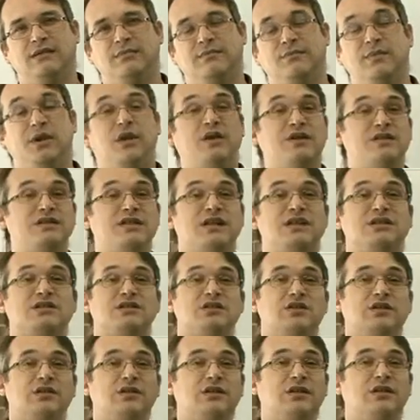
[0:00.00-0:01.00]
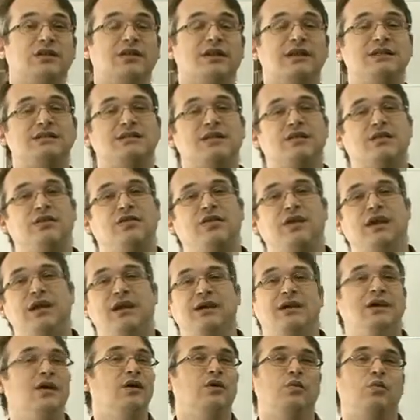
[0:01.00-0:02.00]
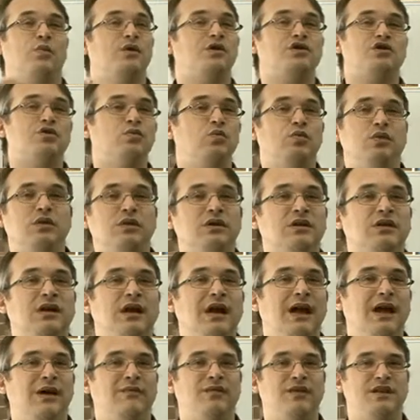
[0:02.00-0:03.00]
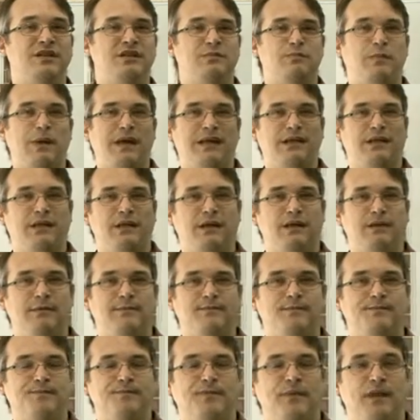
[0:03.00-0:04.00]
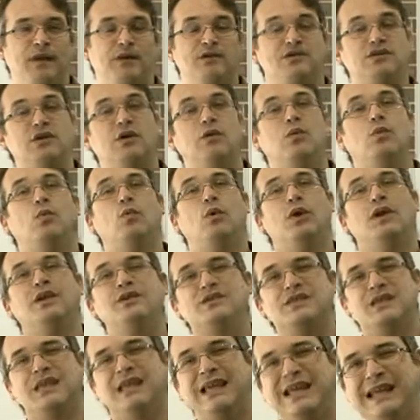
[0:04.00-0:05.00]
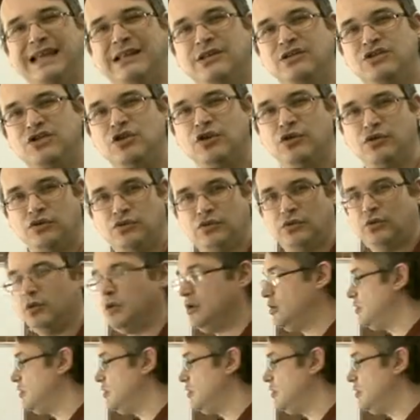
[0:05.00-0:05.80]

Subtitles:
because there's certain things that are there which you wouldn't have expected. So what is the internal